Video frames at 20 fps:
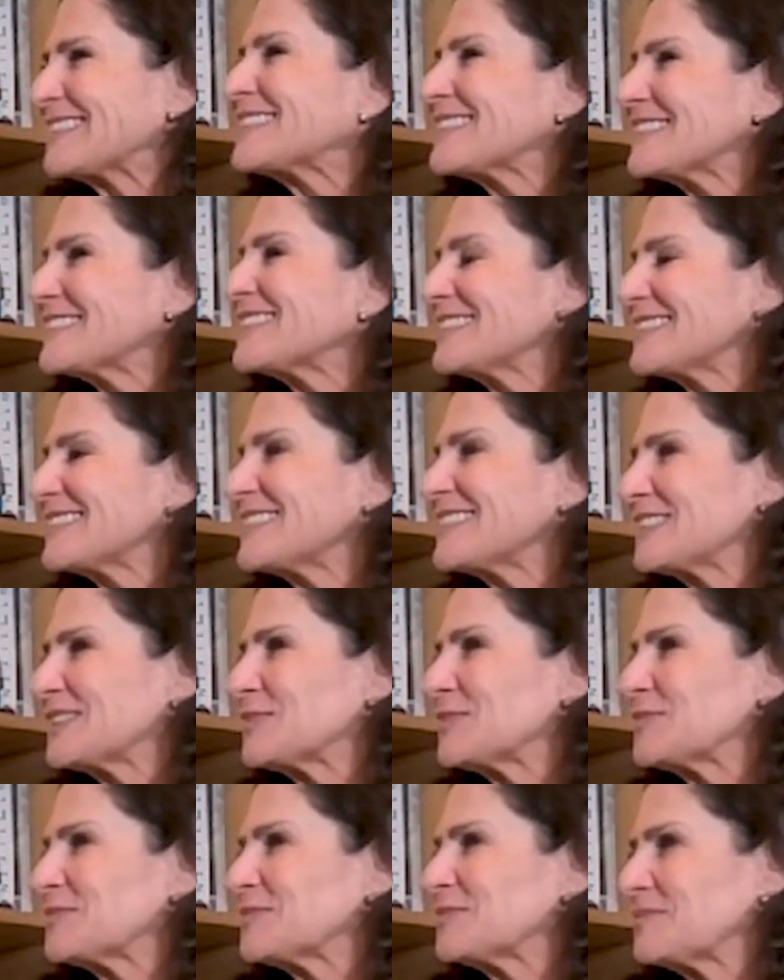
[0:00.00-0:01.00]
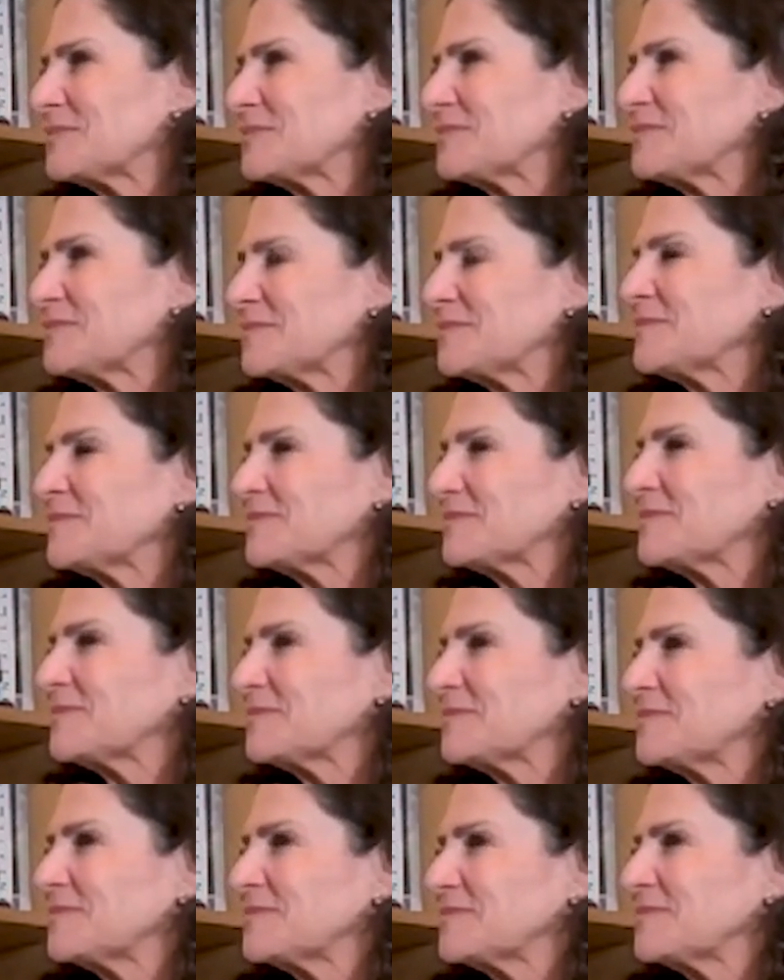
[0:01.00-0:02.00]

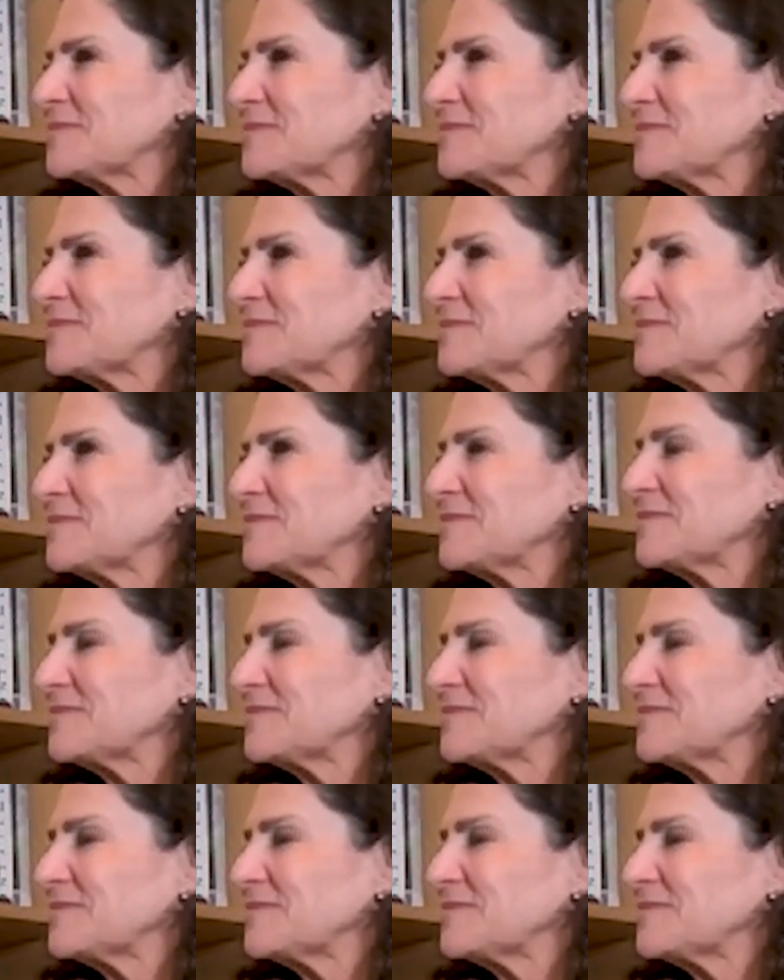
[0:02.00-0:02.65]
No words are spoken by the person on screen.